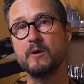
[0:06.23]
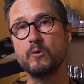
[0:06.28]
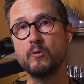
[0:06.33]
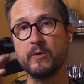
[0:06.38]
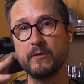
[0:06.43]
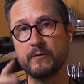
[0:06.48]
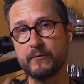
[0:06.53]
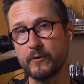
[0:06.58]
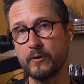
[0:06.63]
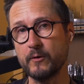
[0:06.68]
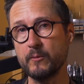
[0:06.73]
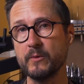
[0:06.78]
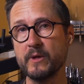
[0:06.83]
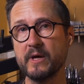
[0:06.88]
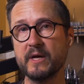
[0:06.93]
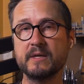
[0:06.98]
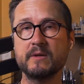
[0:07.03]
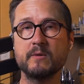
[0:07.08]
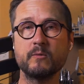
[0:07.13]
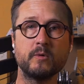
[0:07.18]
We filmed
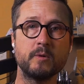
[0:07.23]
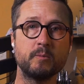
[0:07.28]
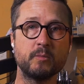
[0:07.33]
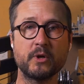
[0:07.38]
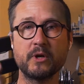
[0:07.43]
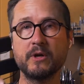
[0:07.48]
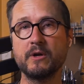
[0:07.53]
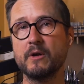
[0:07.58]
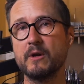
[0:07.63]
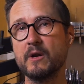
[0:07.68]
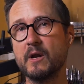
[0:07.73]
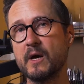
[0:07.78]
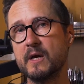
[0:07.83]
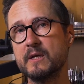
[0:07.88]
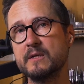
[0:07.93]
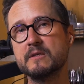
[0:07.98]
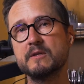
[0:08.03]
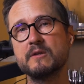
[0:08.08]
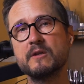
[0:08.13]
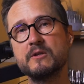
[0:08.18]
that, we put it
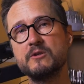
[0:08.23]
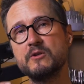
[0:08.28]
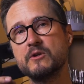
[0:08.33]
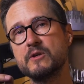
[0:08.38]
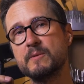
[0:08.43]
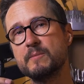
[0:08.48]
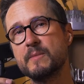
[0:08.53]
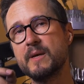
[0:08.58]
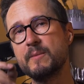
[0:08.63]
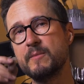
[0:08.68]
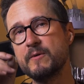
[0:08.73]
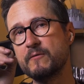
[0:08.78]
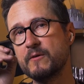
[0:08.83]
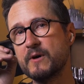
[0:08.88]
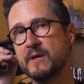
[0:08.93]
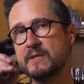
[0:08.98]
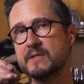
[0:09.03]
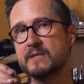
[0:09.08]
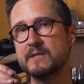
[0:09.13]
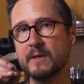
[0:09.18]
online so that you can maybe
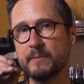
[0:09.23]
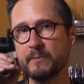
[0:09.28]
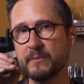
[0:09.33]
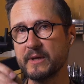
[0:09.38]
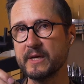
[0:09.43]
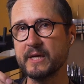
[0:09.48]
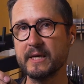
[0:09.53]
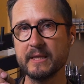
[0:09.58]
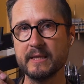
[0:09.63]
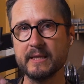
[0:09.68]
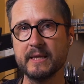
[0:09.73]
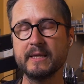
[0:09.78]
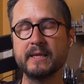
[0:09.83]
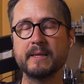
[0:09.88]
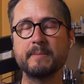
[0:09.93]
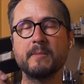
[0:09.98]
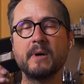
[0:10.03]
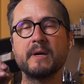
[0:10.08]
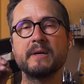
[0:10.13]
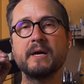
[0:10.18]
find something in there
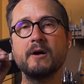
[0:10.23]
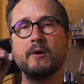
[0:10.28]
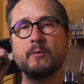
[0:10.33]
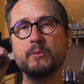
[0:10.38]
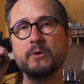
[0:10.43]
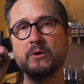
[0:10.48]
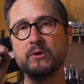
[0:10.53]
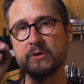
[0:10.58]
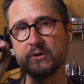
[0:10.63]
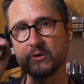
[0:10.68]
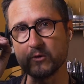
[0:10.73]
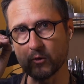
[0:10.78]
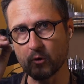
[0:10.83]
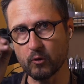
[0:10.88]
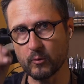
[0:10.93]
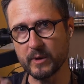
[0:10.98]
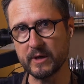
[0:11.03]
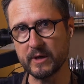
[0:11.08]
that might help you in your